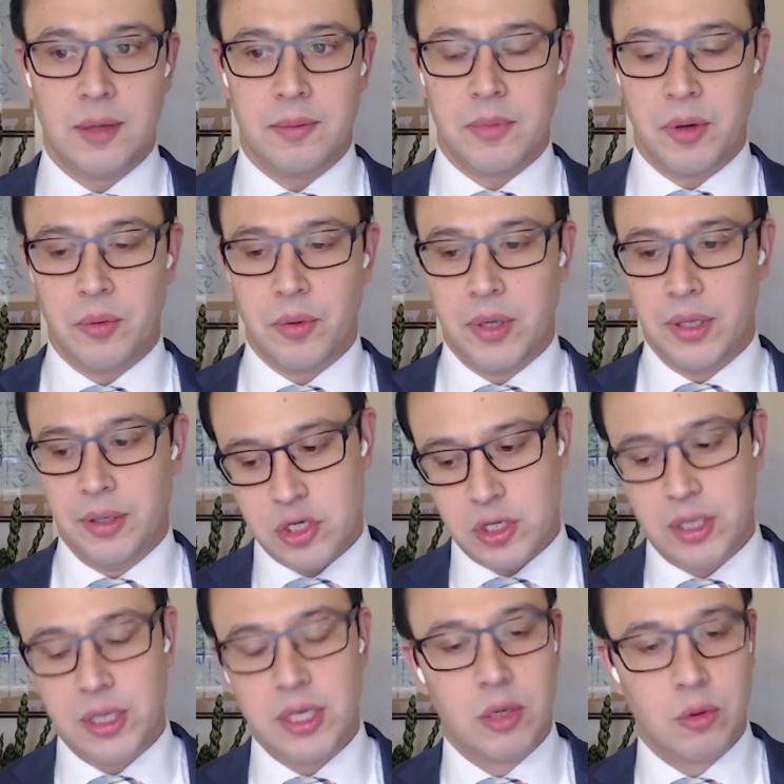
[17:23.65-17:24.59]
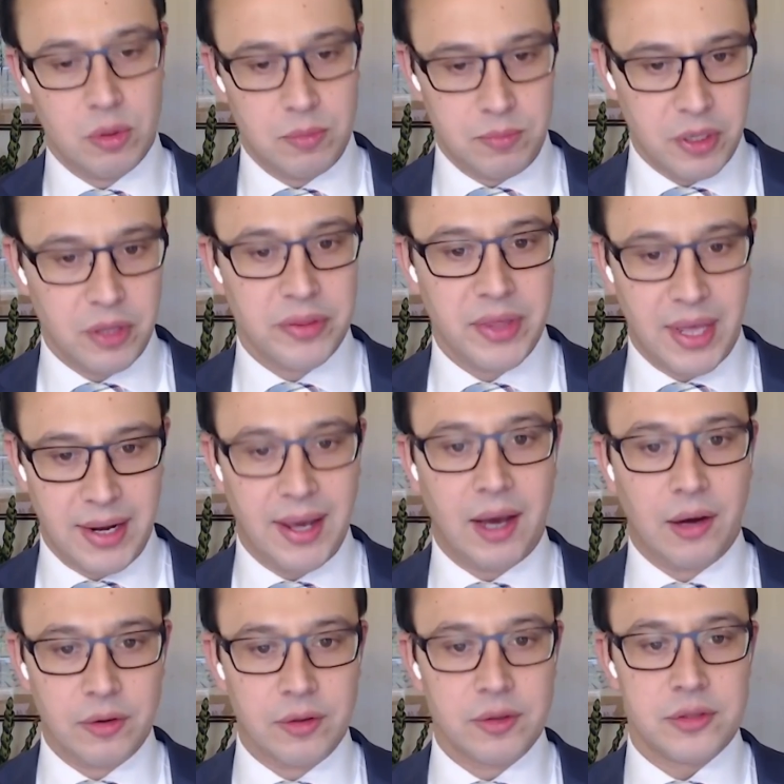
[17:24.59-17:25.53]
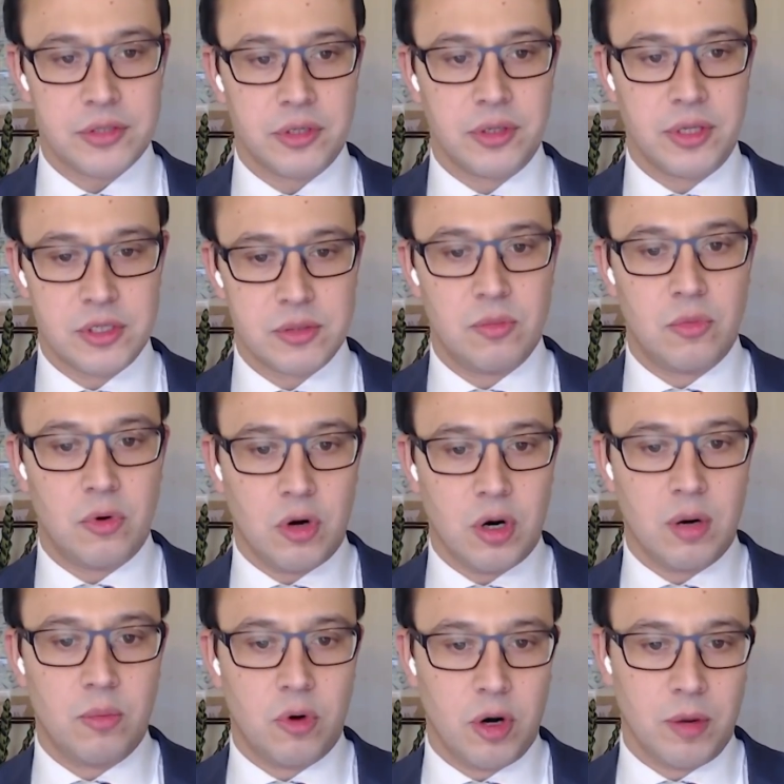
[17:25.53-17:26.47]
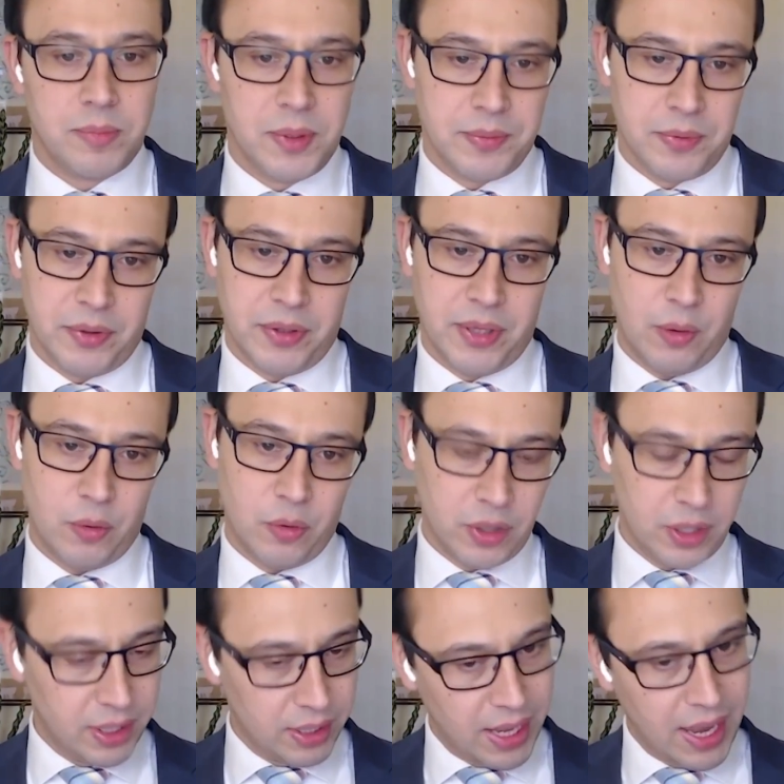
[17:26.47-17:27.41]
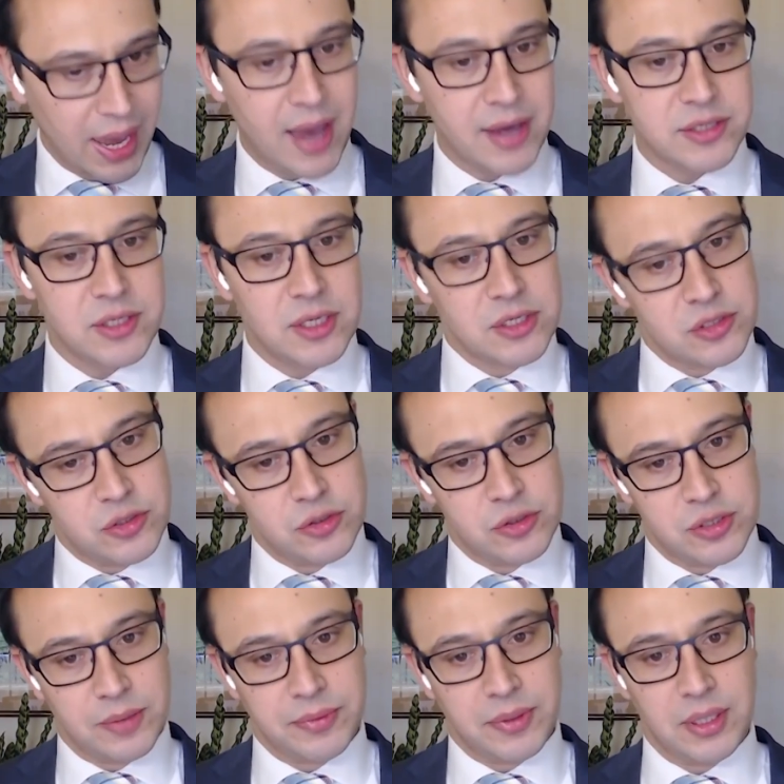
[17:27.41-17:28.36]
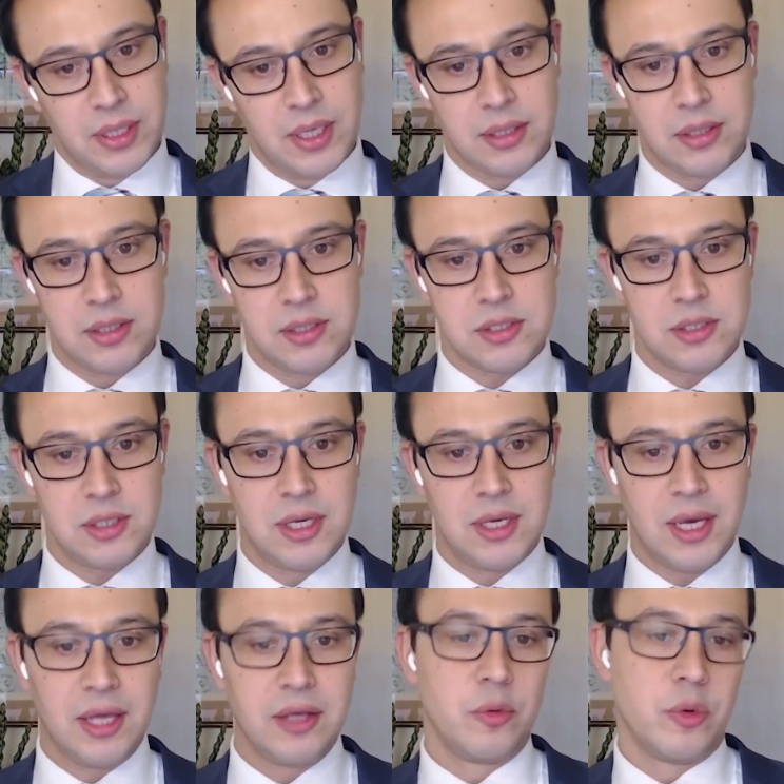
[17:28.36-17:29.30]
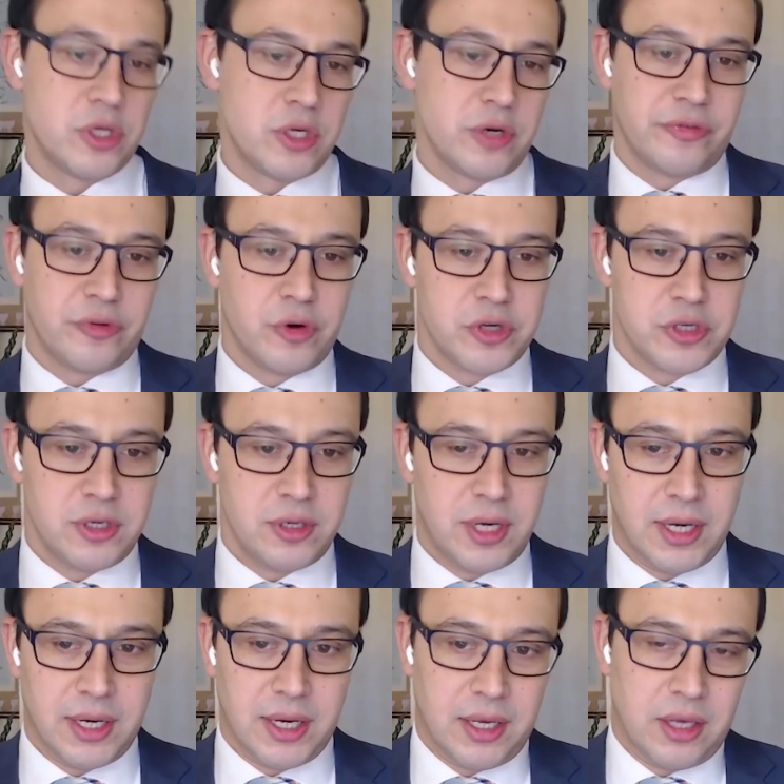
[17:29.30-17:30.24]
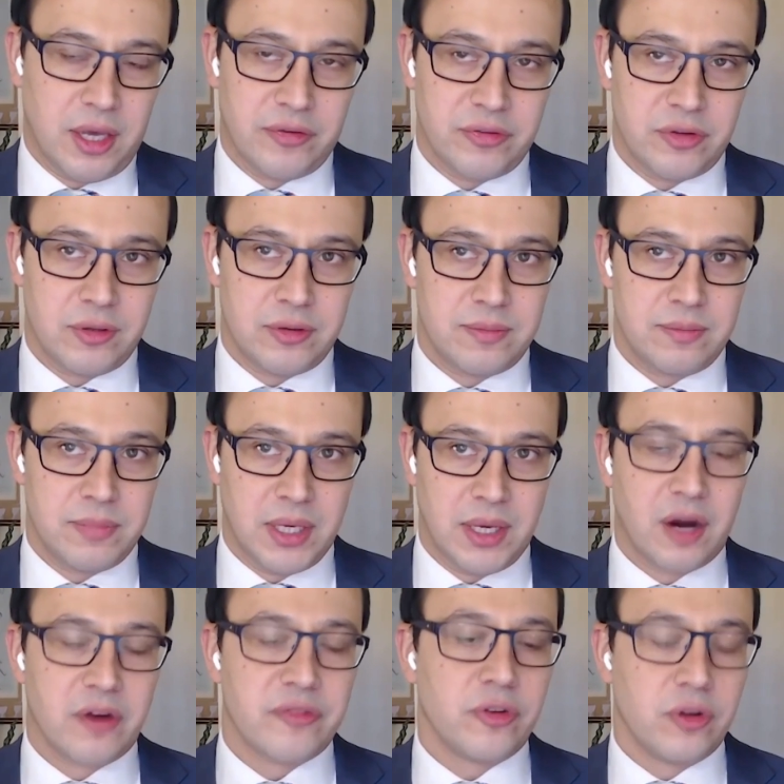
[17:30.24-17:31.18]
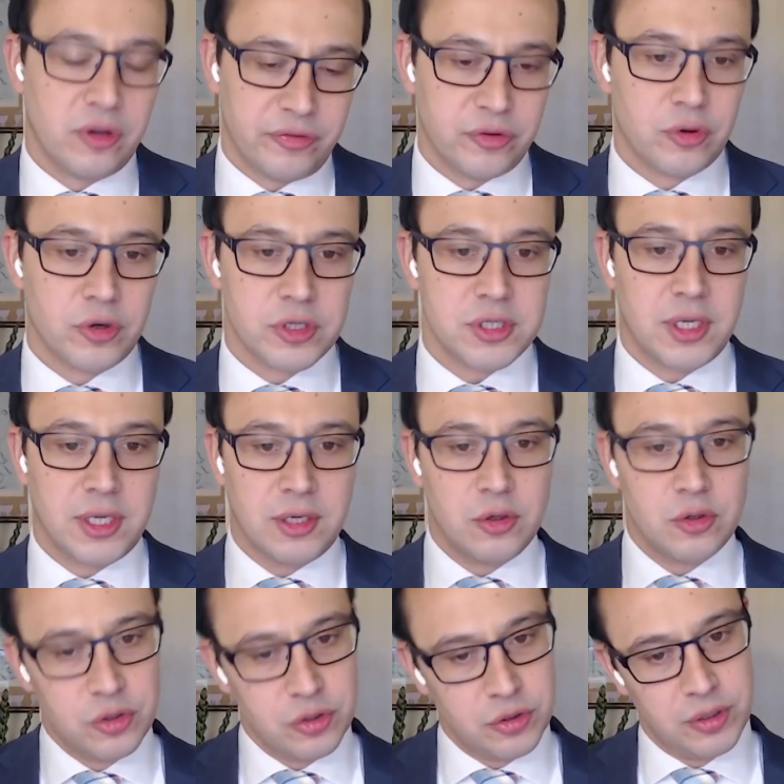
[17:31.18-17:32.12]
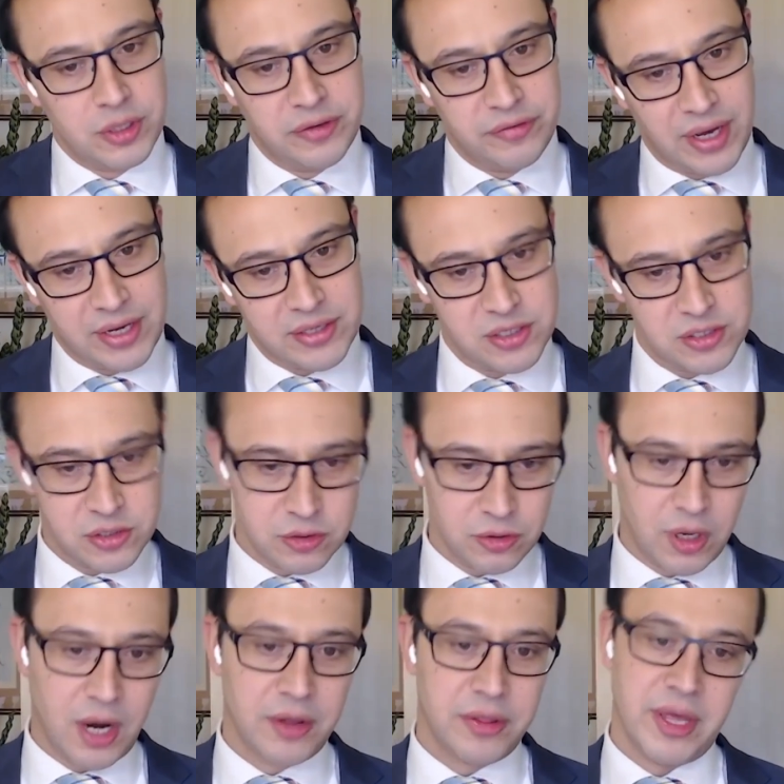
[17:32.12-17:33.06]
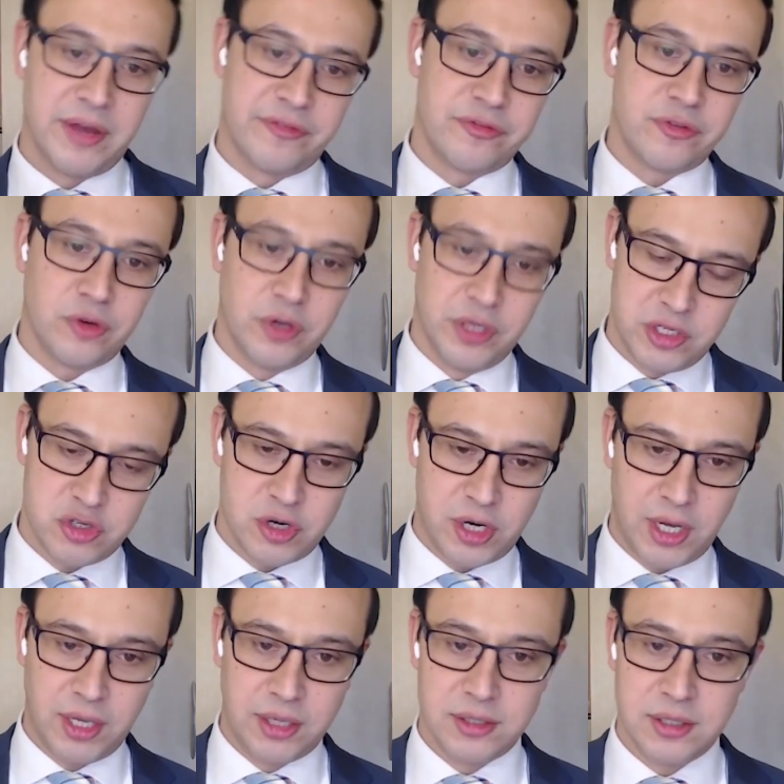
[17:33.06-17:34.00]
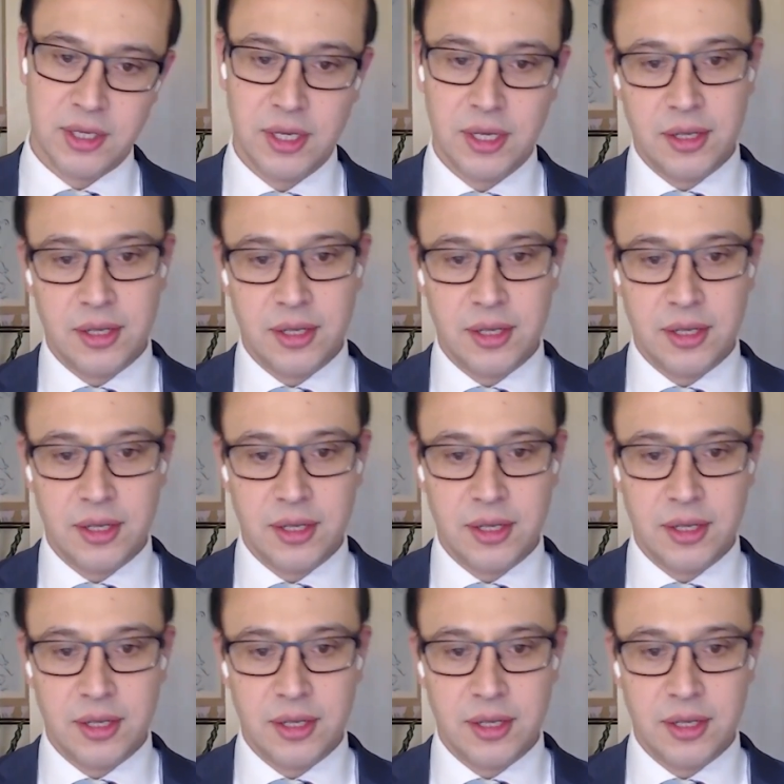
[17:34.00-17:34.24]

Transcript: And eventually you would build that out. So there's more and more people that would get access to something like this. And which of course, you have to be careful, of course, like who do you give access to? Are they fully trained?